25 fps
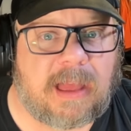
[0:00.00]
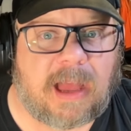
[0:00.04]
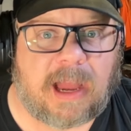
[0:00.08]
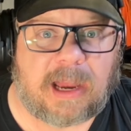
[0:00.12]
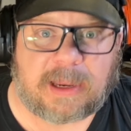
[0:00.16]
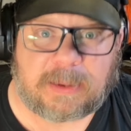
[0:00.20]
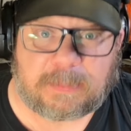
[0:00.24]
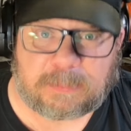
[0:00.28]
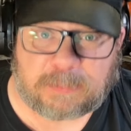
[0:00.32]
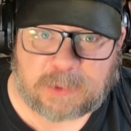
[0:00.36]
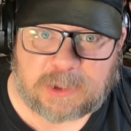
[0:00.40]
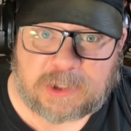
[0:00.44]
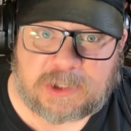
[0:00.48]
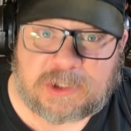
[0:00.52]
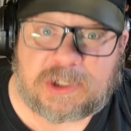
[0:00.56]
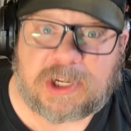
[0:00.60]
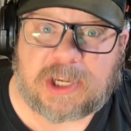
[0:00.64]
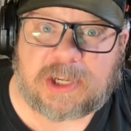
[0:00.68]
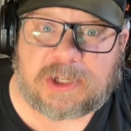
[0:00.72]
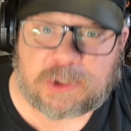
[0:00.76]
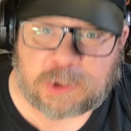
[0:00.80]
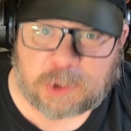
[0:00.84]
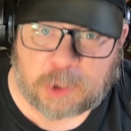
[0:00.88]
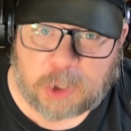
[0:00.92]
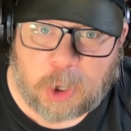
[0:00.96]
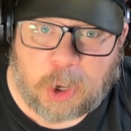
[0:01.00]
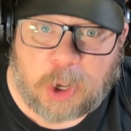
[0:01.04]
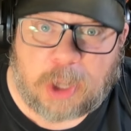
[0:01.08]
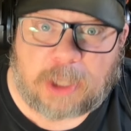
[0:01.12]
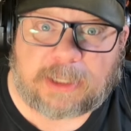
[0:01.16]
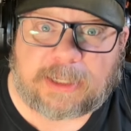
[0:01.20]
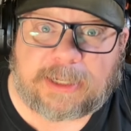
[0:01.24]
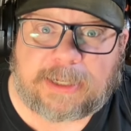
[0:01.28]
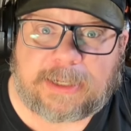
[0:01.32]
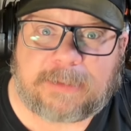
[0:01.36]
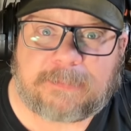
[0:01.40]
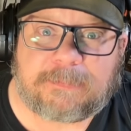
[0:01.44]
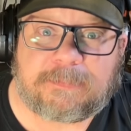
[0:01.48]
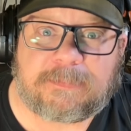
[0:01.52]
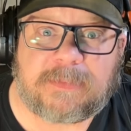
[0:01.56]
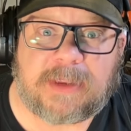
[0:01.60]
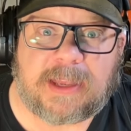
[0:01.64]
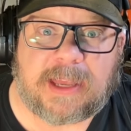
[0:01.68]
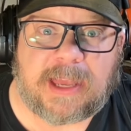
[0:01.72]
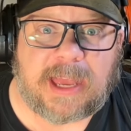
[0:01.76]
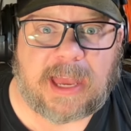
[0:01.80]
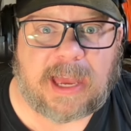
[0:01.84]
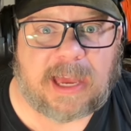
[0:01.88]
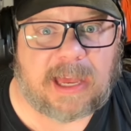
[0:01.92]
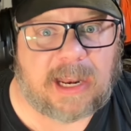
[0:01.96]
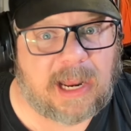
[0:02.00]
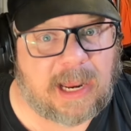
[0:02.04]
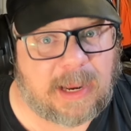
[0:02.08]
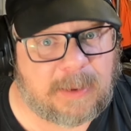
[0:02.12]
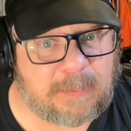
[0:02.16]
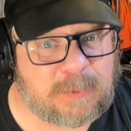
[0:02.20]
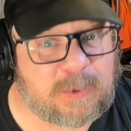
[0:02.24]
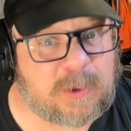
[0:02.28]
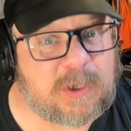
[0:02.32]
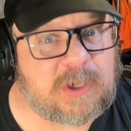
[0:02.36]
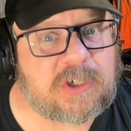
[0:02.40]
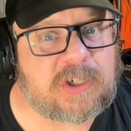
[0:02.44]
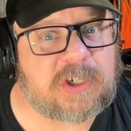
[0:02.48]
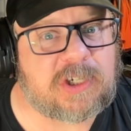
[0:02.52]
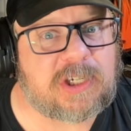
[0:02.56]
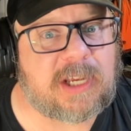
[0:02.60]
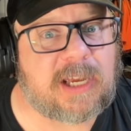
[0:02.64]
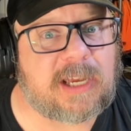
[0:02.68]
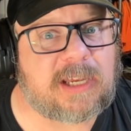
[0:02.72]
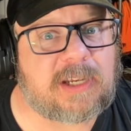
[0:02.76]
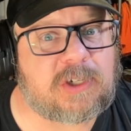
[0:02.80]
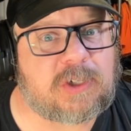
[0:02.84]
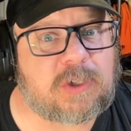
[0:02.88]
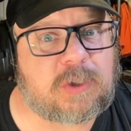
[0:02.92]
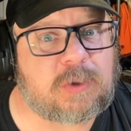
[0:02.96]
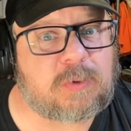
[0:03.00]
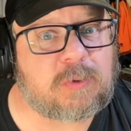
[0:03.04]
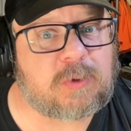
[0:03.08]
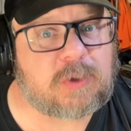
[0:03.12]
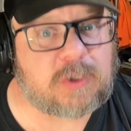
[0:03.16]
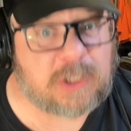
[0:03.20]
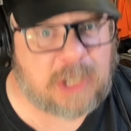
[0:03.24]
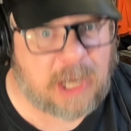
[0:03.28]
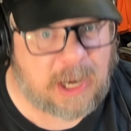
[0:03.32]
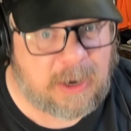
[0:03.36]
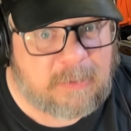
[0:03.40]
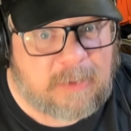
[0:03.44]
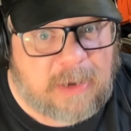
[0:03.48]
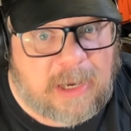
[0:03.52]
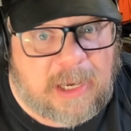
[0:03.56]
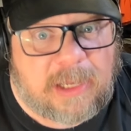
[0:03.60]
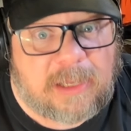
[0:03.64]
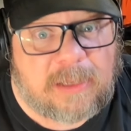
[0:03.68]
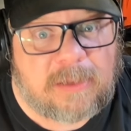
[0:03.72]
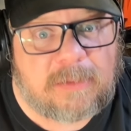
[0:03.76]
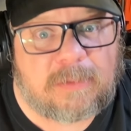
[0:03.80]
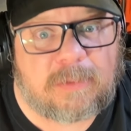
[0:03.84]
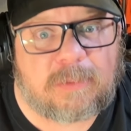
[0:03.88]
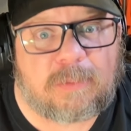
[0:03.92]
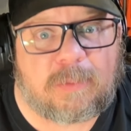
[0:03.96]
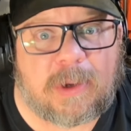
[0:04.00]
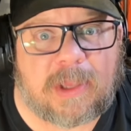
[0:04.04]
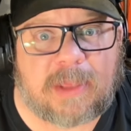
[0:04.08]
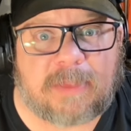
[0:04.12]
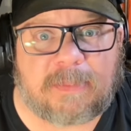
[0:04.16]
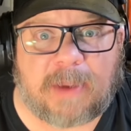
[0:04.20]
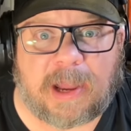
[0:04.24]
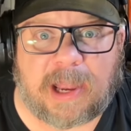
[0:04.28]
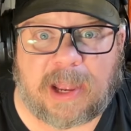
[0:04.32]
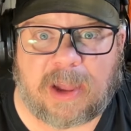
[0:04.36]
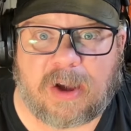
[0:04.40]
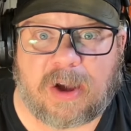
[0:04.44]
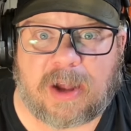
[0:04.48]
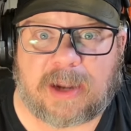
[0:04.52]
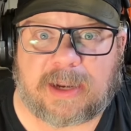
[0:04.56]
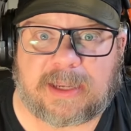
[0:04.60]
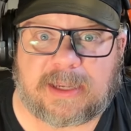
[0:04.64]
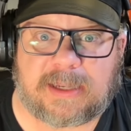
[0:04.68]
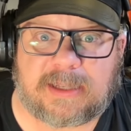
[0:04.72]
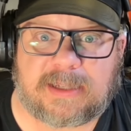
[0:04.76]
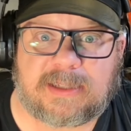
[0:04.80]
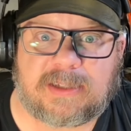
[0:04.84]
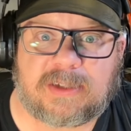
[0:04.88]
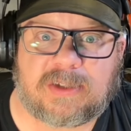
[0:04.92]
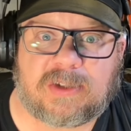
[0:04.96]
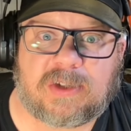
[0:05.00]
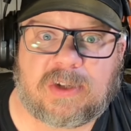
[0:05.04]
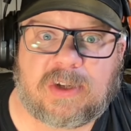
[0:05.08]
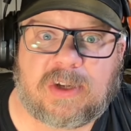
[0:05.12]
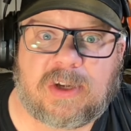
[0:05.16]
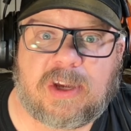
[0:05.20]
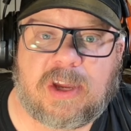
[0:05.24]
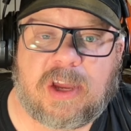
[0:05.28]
I appreciate you calling, and I appreciate you sharing with my audience